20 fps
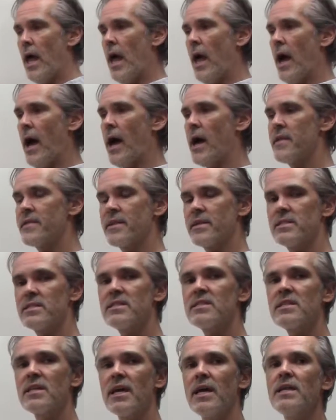has a
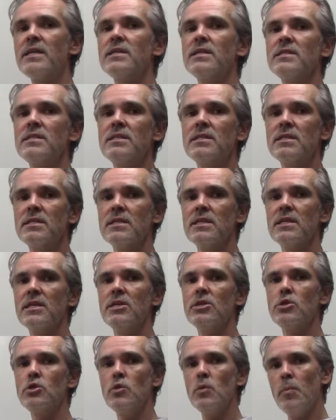
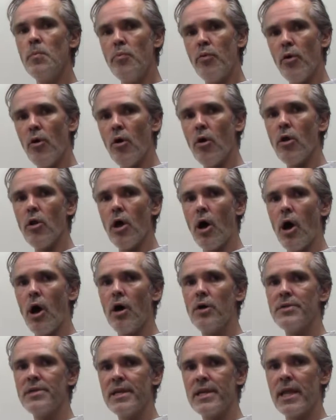tendency to pull
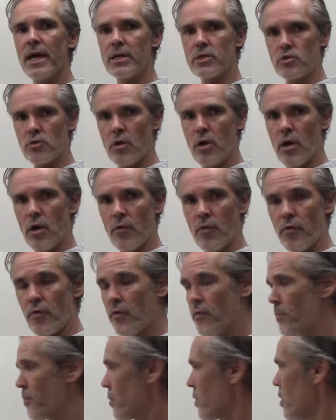on the electrons.
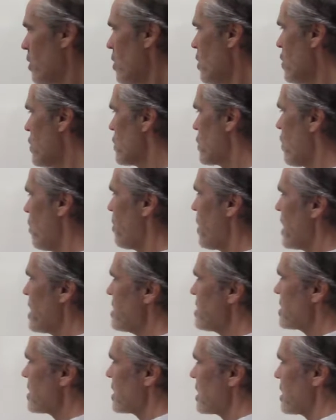So
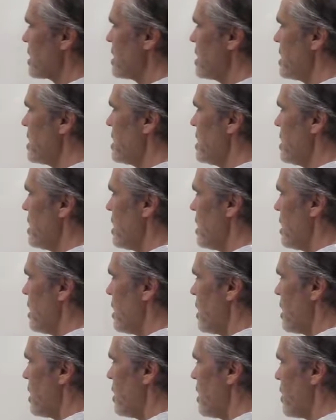basically,
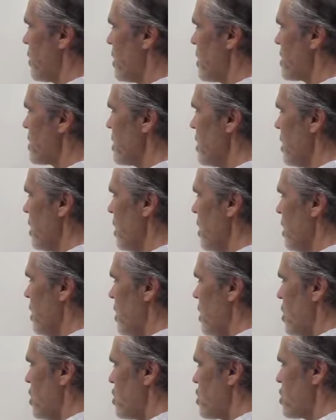there is a
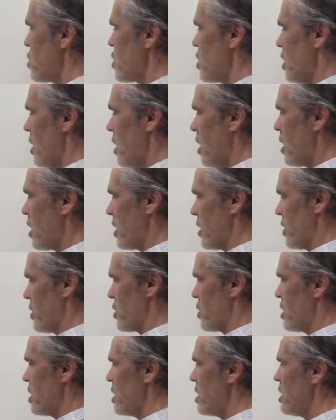little
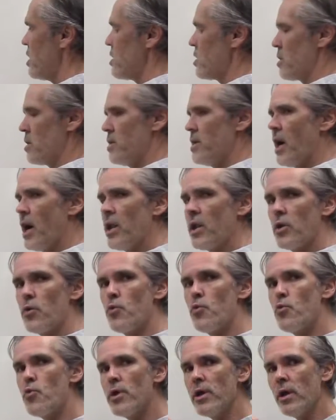charge here, not a
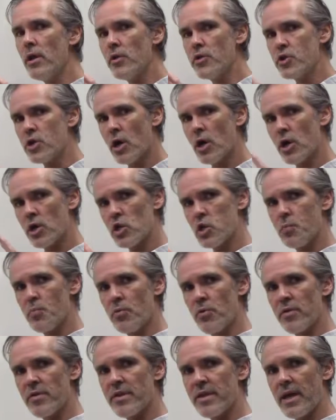real charge
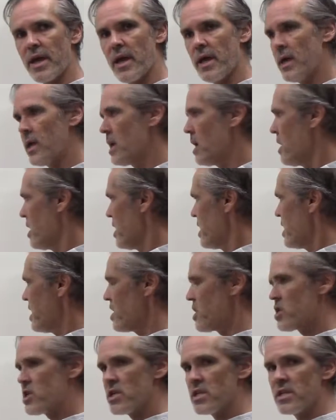per se.
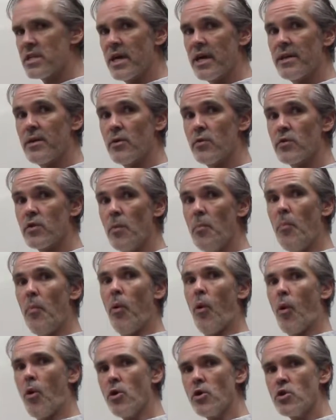It's just that there's a
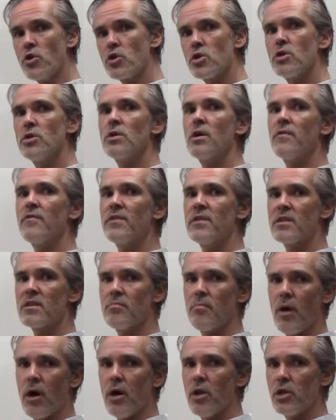portion of this
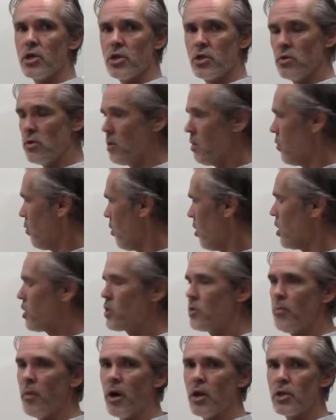molecule,
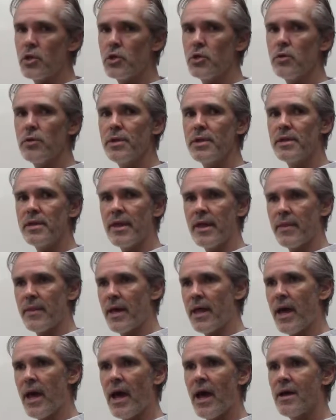water molecule,
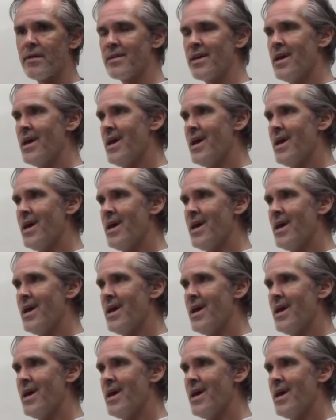that has